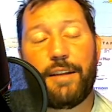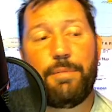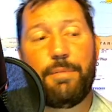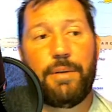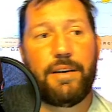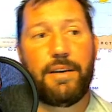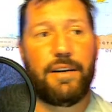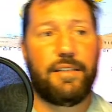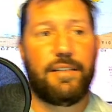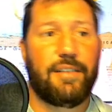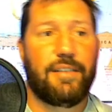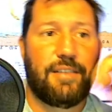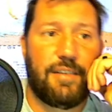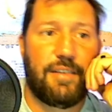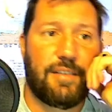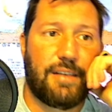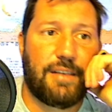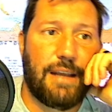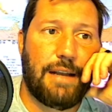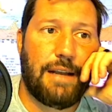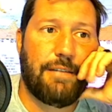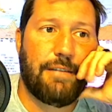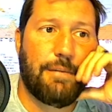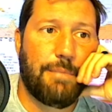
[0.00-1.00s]
because this is
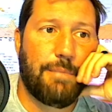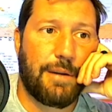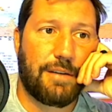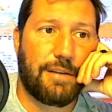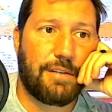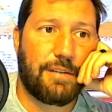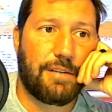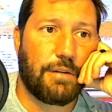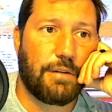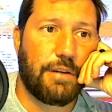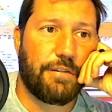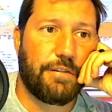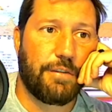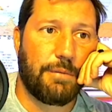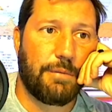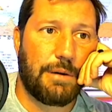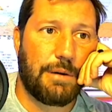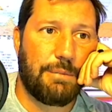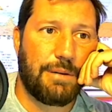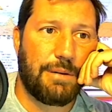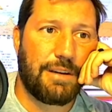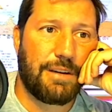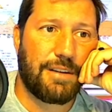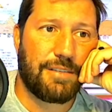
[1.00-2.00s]
kind of a big story for
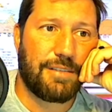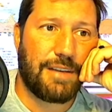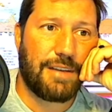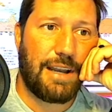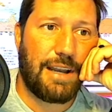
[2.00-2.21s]
me because I